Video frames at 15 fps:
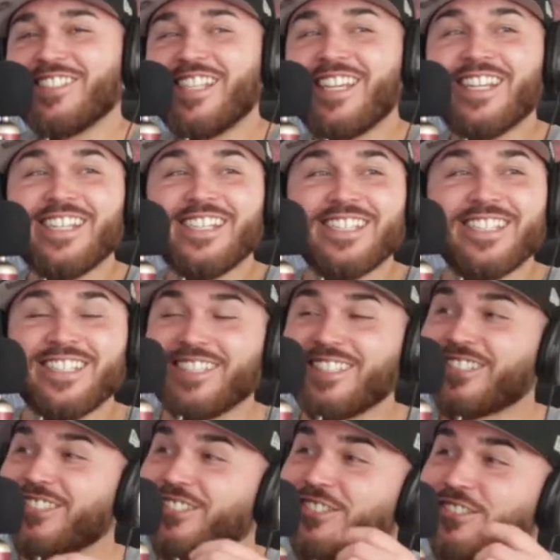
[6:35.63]
know, yeah,
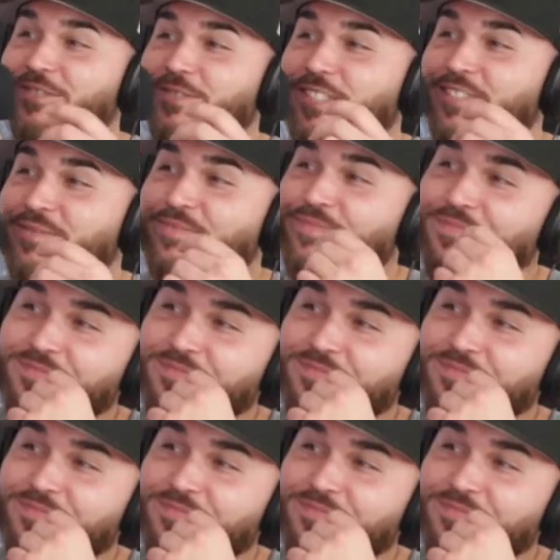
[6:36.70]
it's true, bro.